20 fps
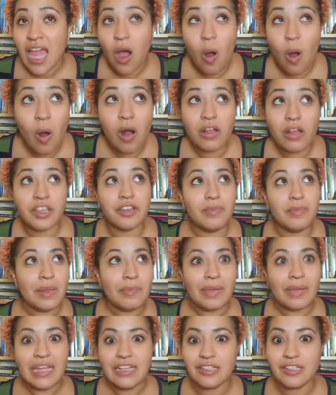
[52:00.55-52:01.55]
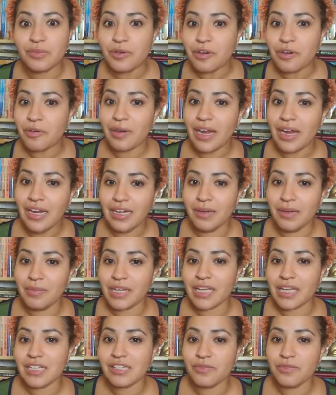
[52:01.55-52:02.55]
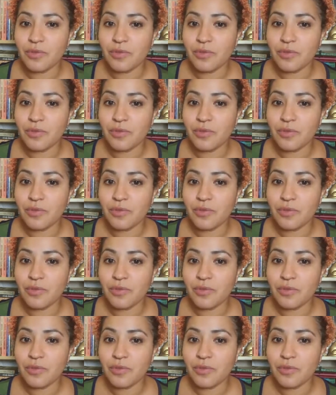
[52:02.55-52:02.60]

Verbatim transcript: all human beings were created because of